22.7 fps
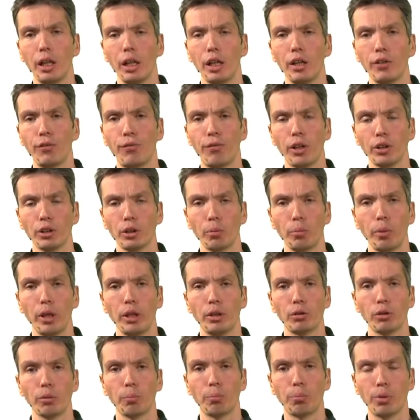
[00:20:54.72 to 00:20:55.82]

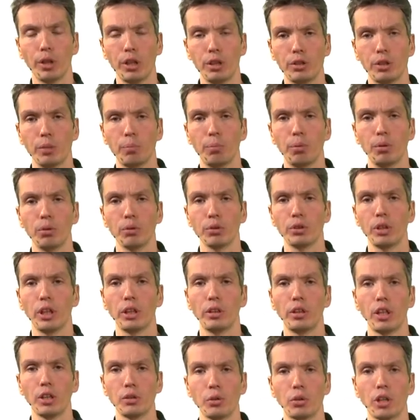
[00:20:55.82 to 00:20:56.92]
fundamental principles
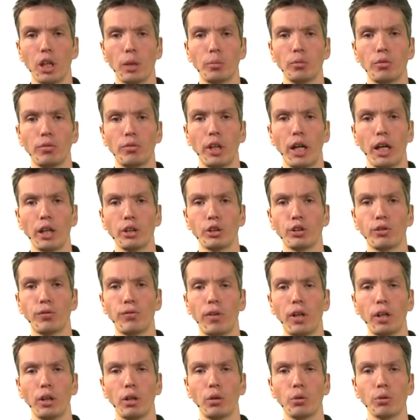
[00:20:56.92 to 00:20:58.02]
that dazzle camouflage
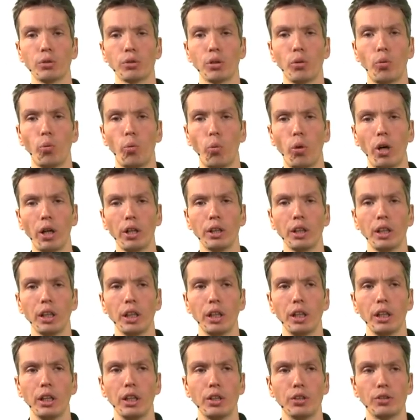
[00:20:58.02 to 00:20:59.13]
follows. One
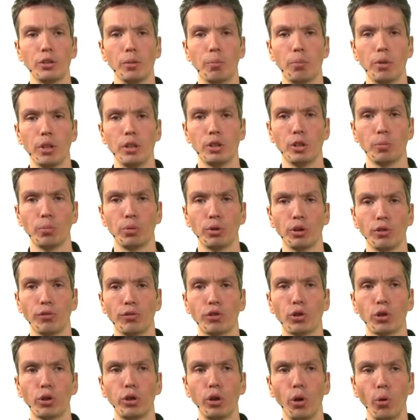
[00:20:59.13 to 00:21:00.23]
is the principle of
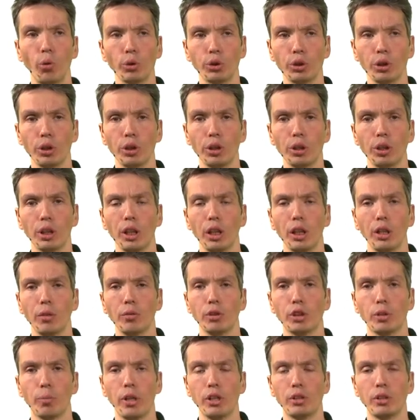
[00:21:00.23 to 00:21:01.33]
closure,
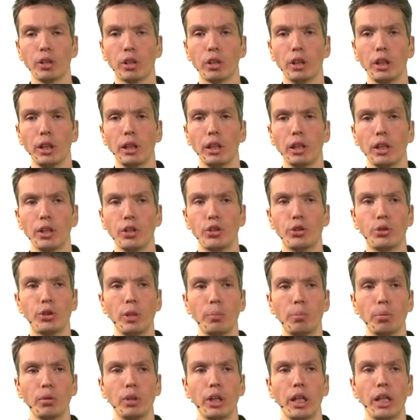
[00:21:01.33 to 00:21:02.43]
which basically
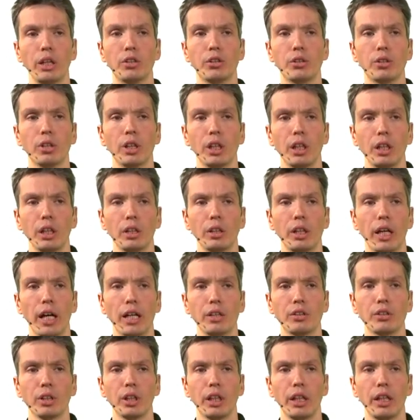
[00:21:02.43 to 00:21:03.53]
stipulates
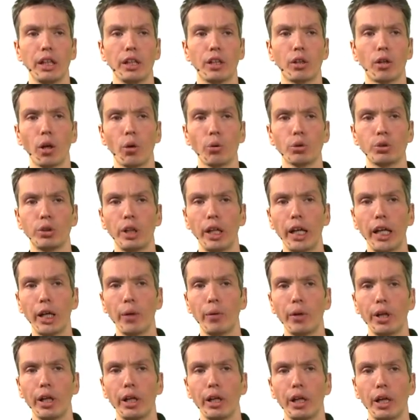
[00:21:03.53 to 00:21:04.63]
that a closed area